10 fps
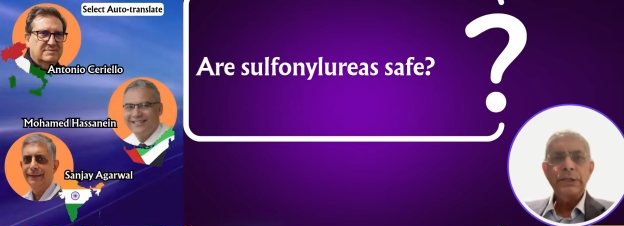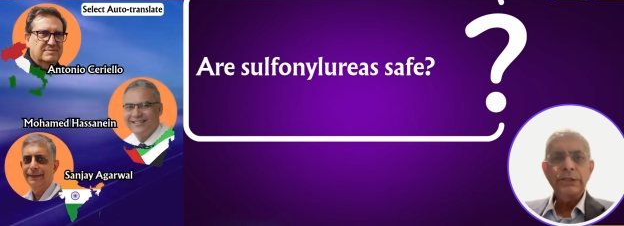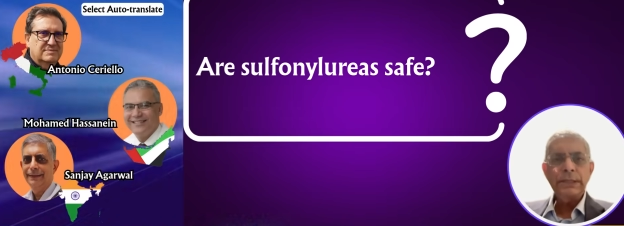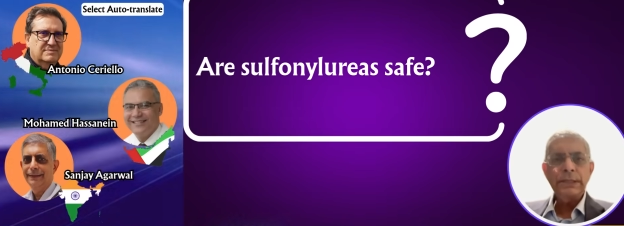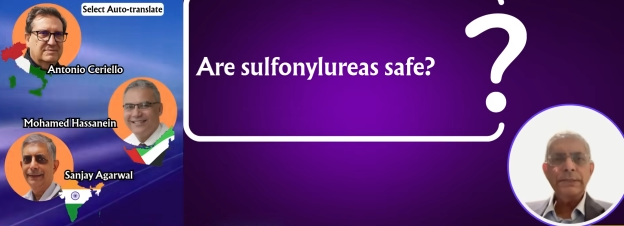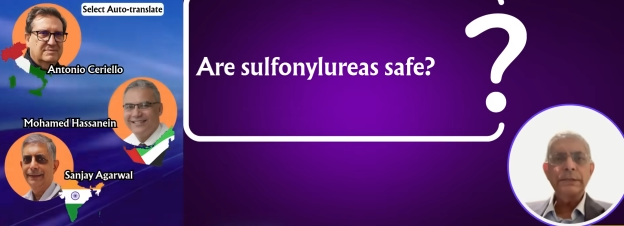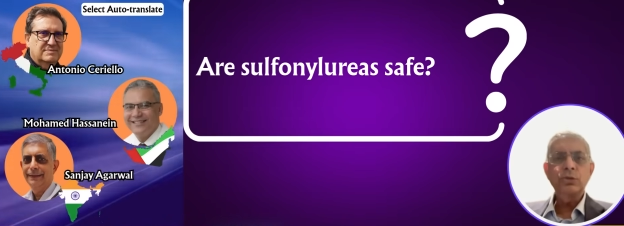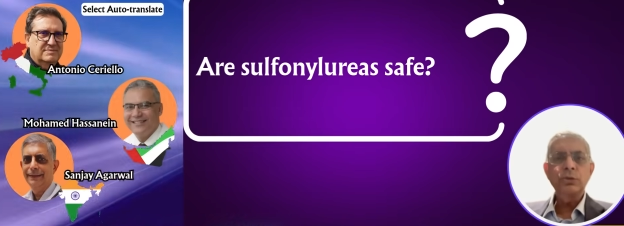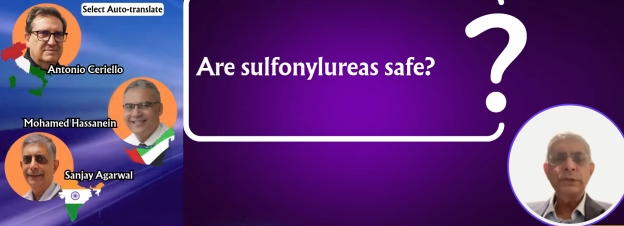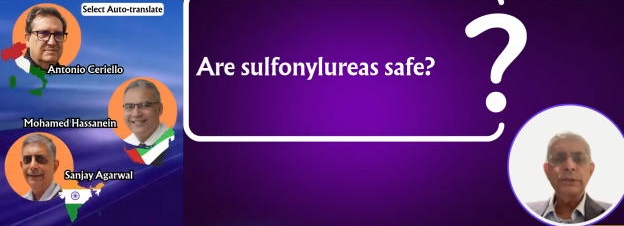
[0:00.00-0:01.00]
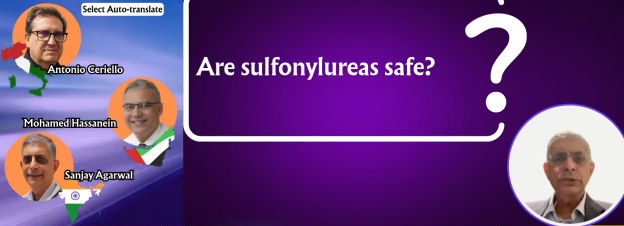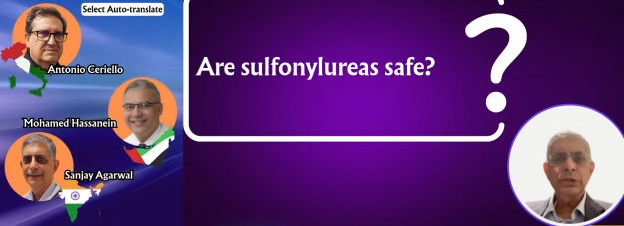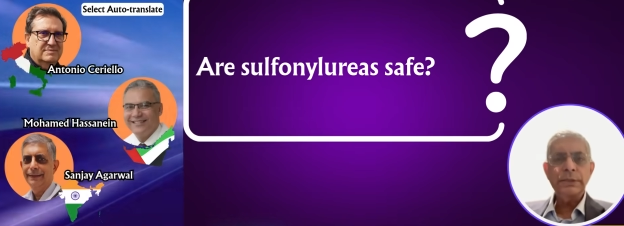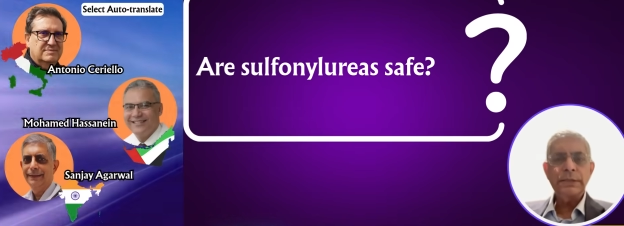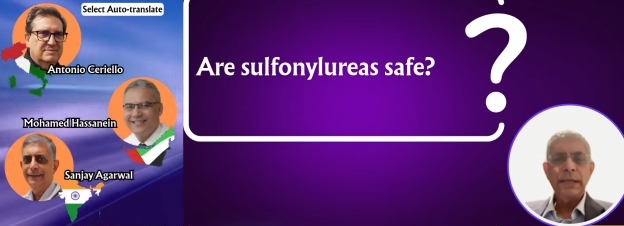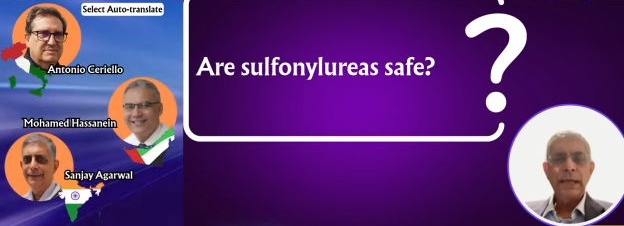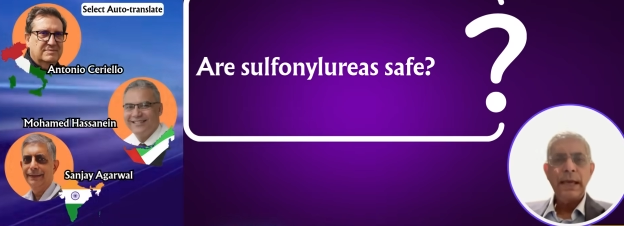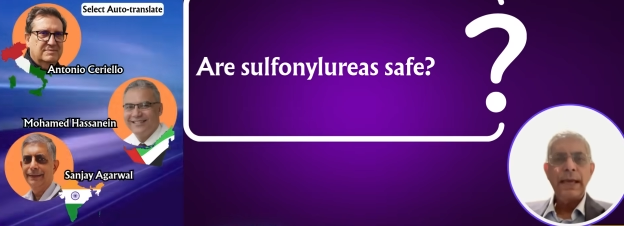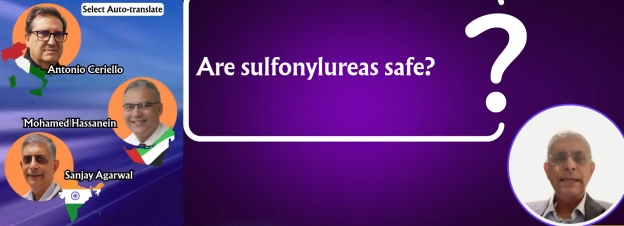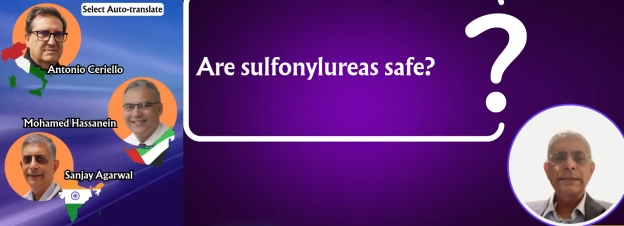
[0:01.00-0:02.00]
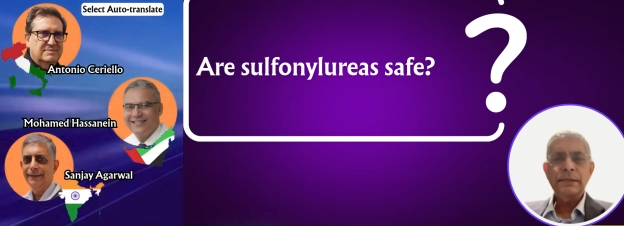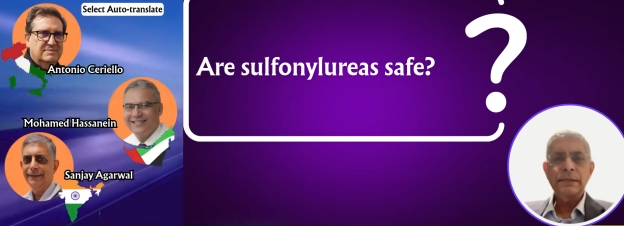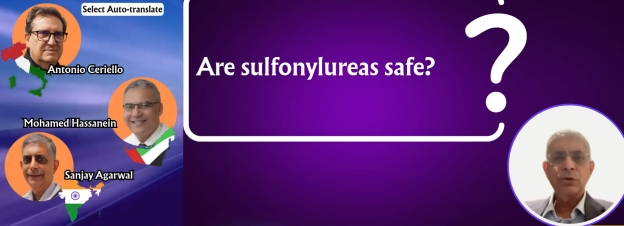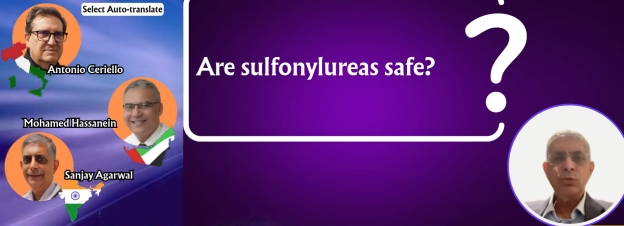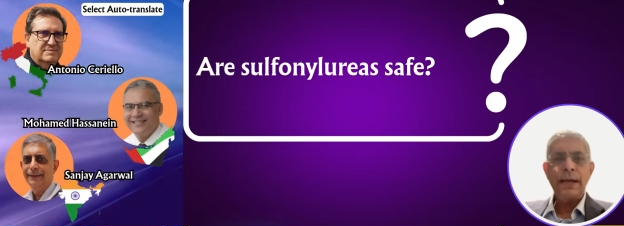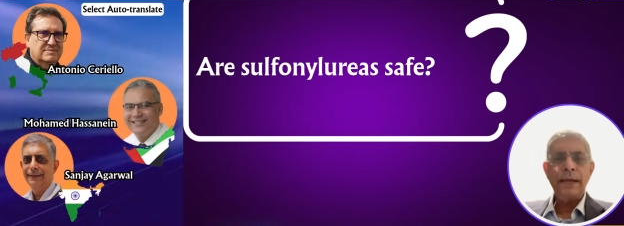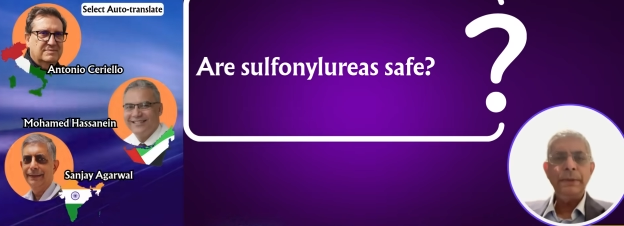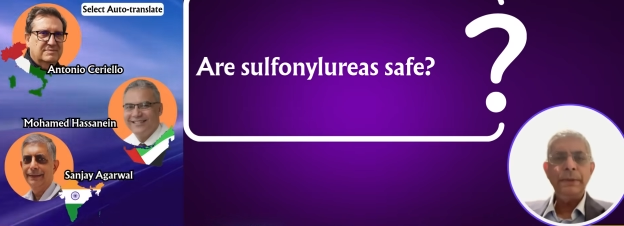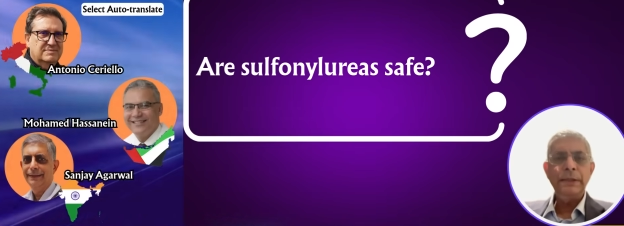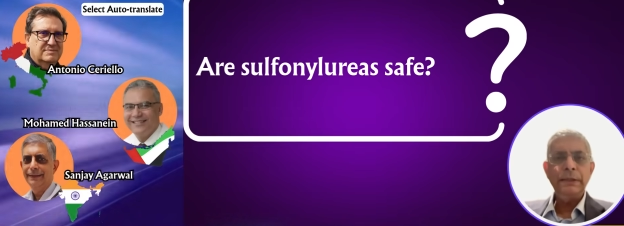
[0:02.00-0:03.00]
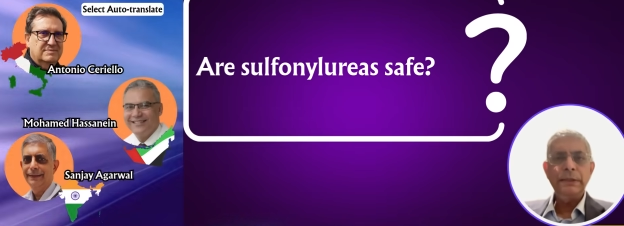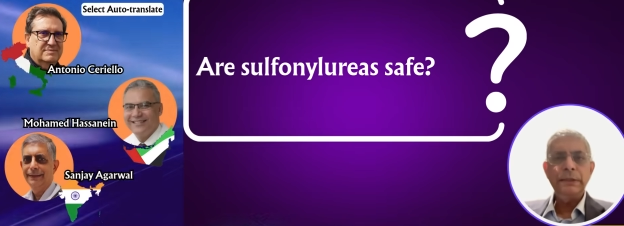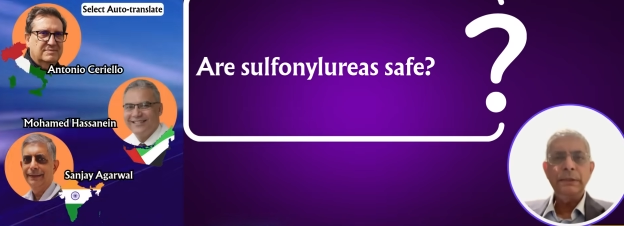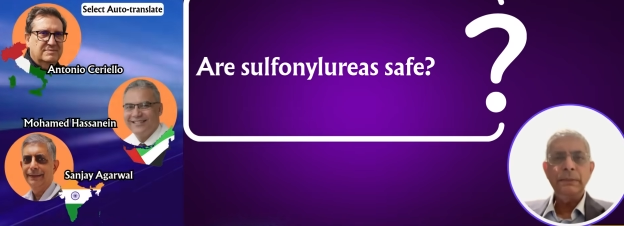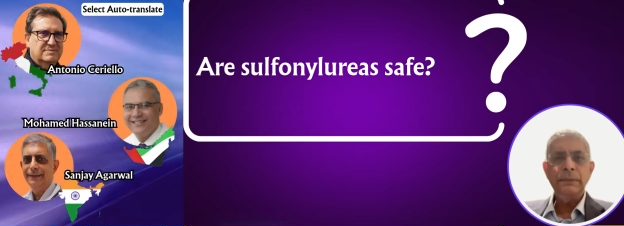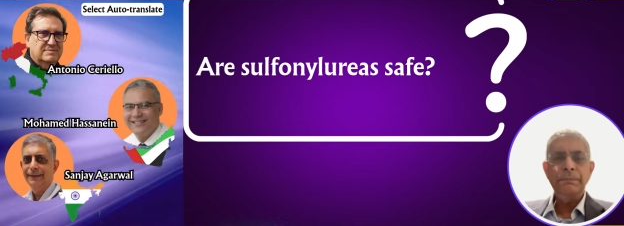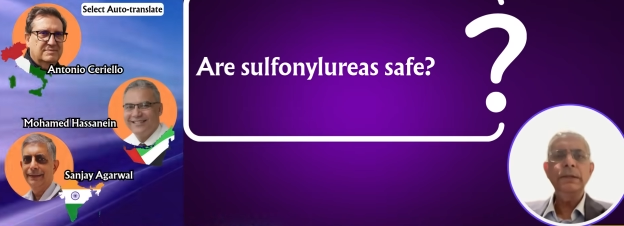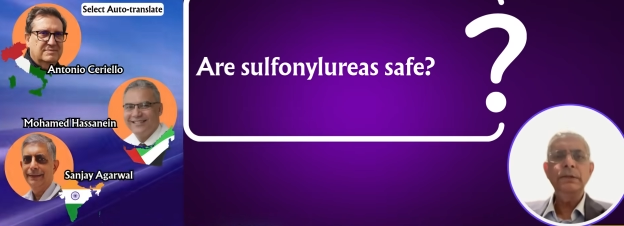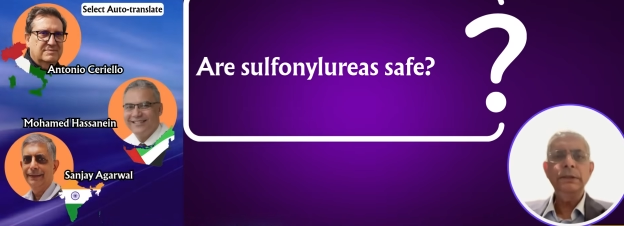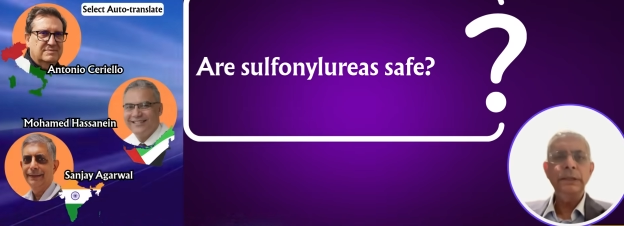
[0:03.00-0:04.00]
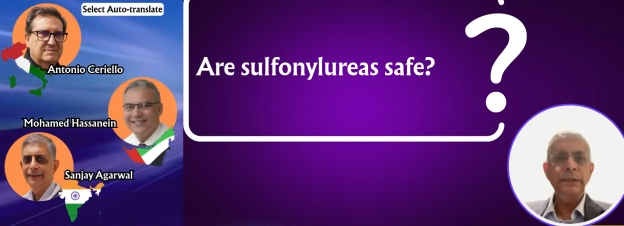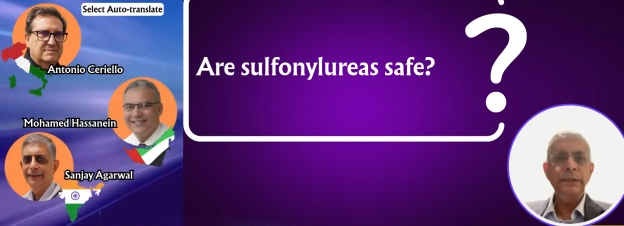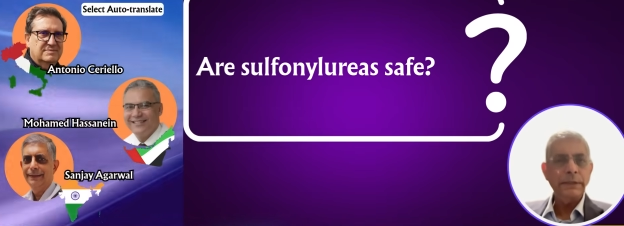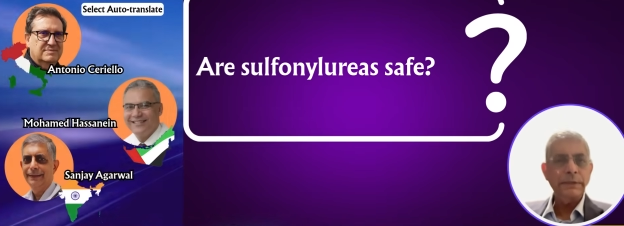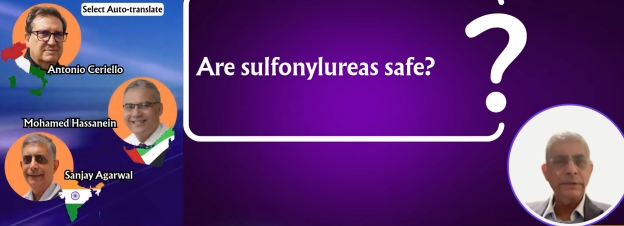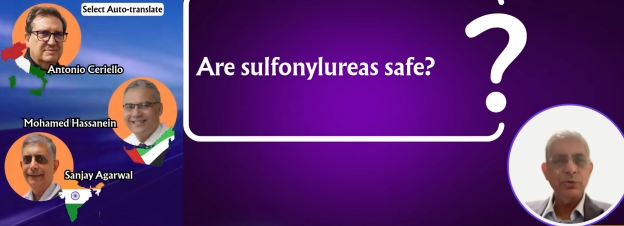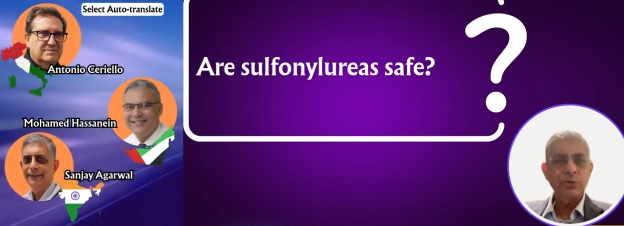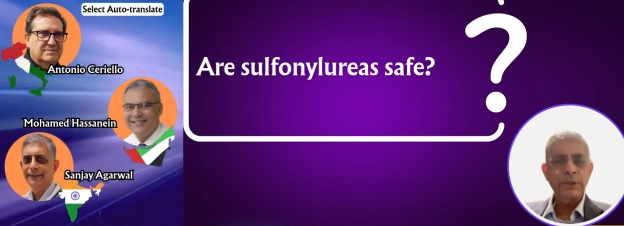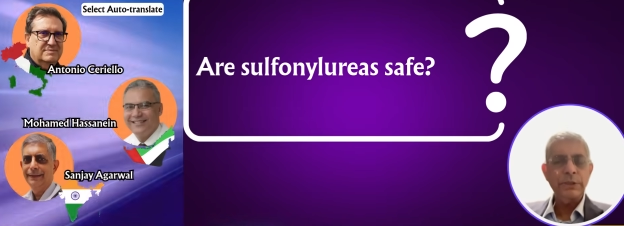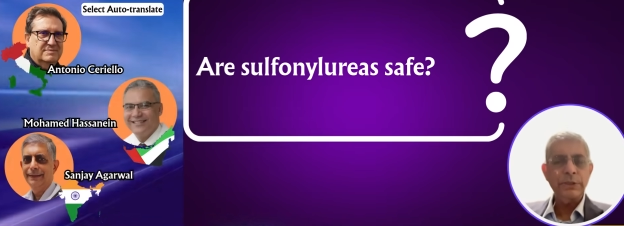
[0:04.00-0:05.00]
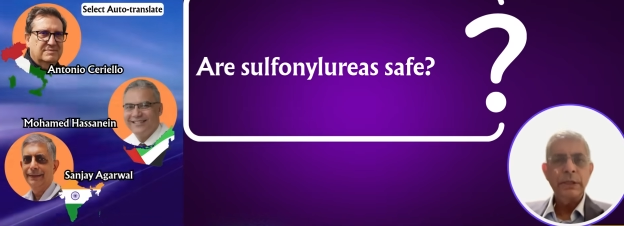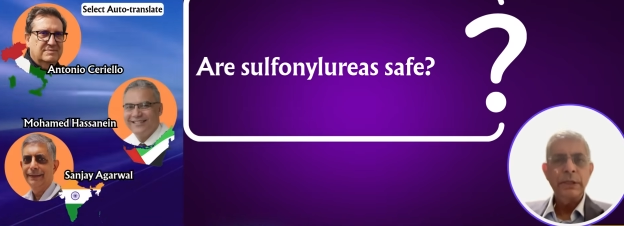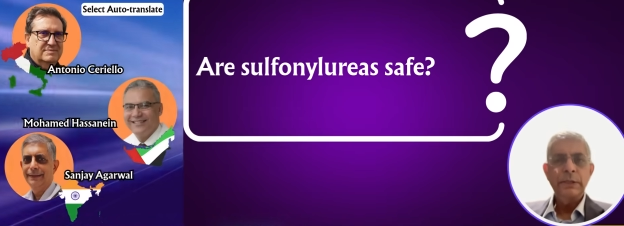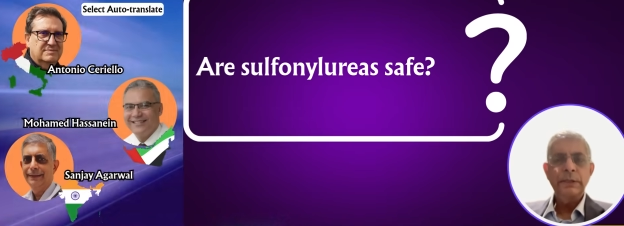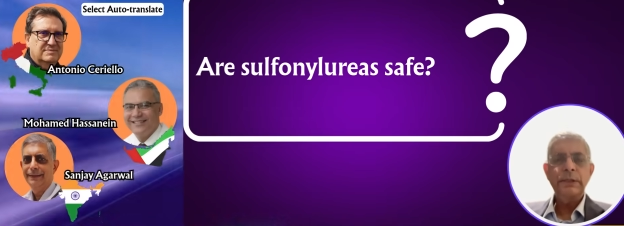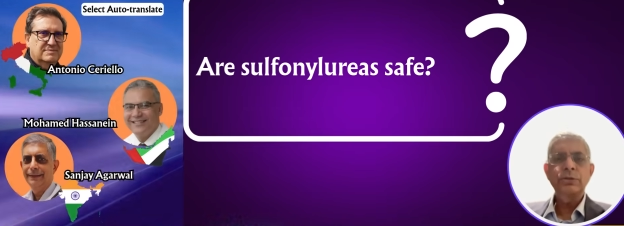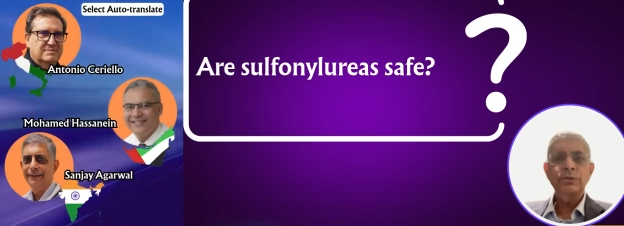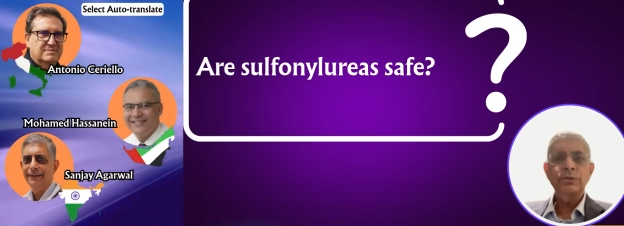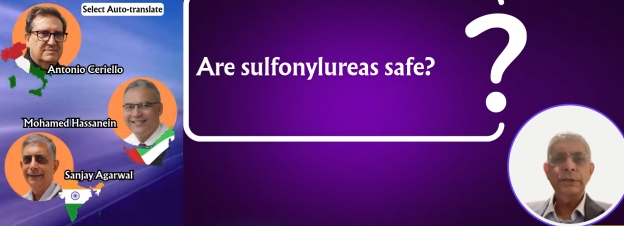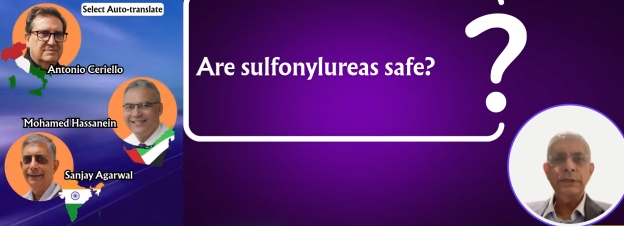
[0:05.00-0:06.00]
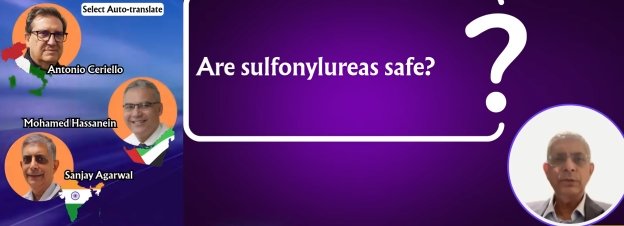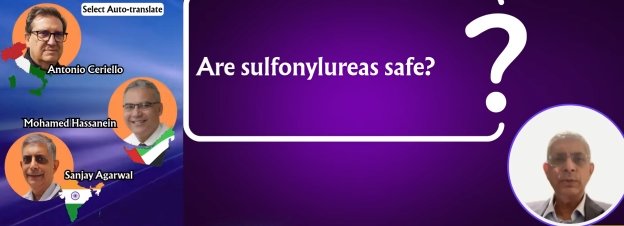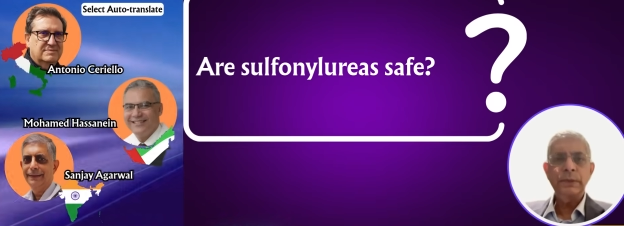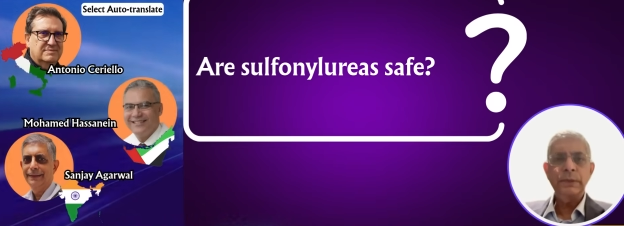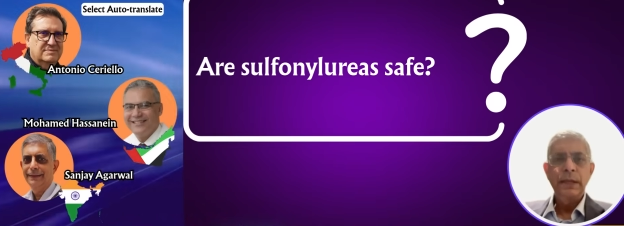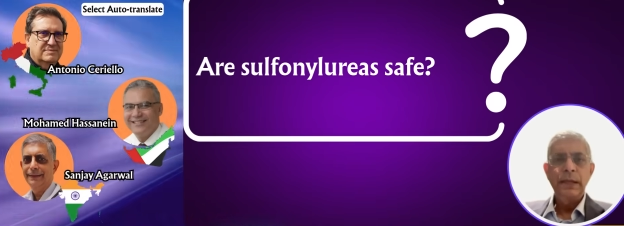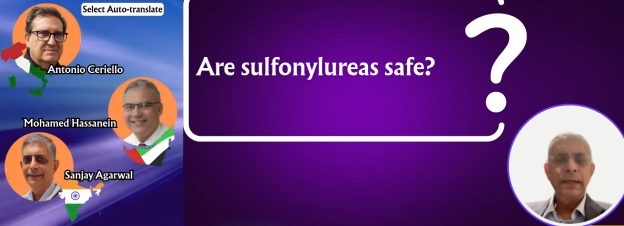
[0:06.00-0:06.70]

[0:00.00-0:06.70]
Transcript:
Speaker 1: adjust the dosages as required be, depending on the clinical situation that you're treating with.